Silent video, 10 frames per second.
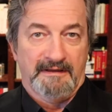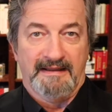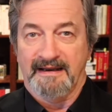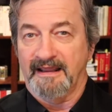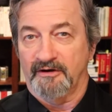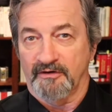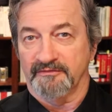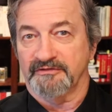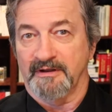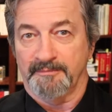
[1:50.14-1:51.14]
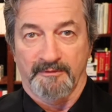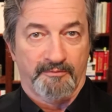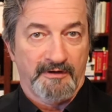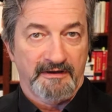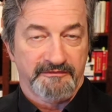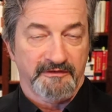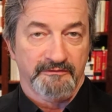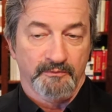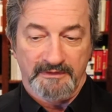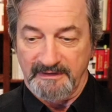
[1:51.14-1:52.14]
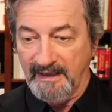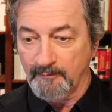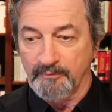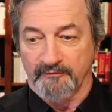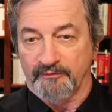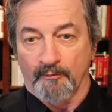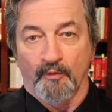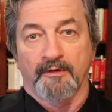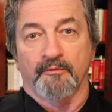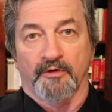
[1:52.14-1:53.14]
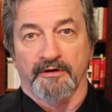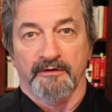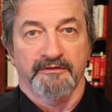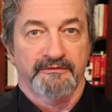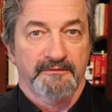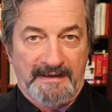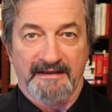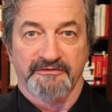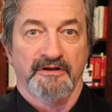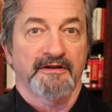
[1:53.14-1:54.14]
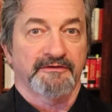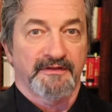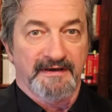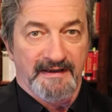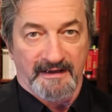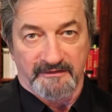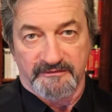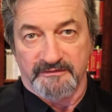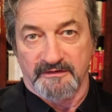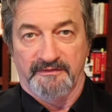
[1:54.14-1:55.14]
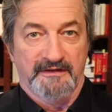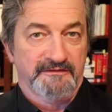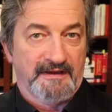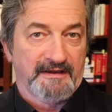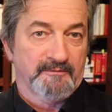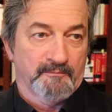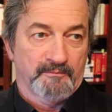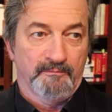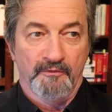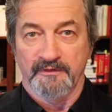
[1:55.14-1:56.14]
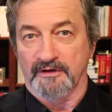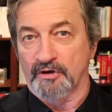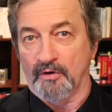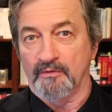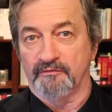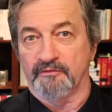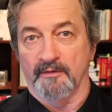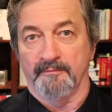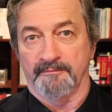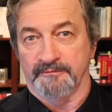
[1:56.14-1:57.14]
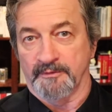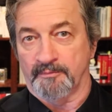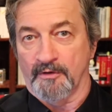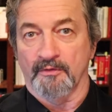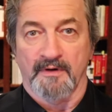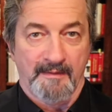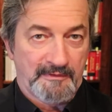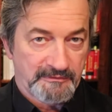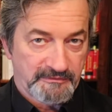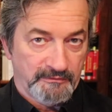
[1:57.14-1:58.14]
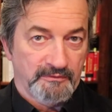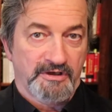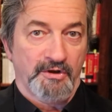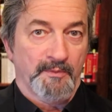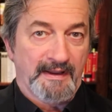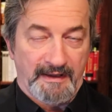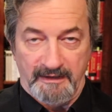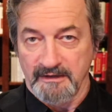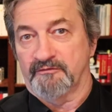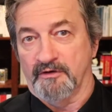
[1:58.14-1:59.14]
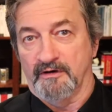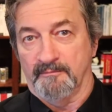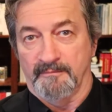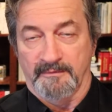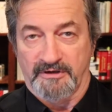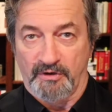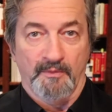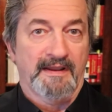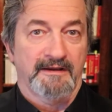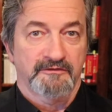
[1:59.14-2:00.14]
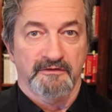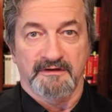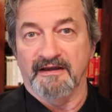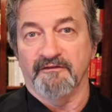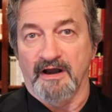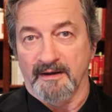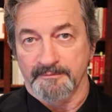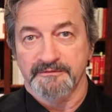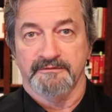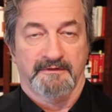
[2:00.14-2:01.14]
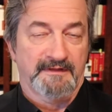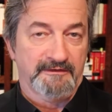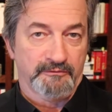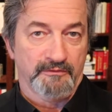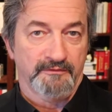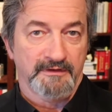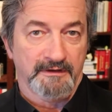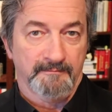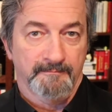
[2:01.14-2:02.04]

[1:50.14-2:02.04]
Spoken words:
At a handoff step in the process, when the output from one worker is passed on to the next, things like moving code from the programmer to QA, from QA to DevOps, that sort of thing.